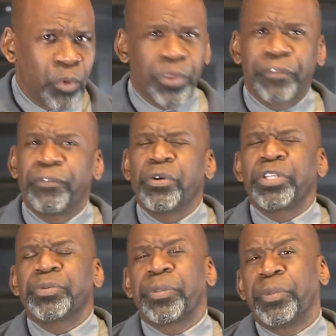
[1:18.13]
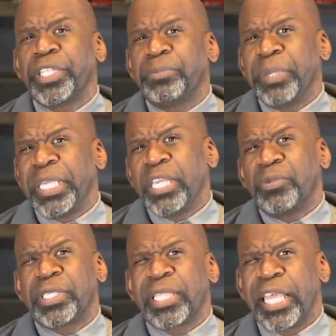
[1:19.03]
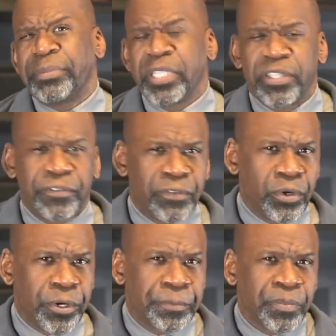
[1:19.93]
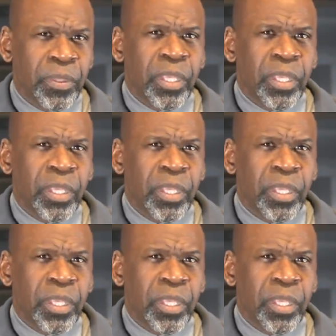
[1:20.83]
with the force with which Big E was slammed into the floor,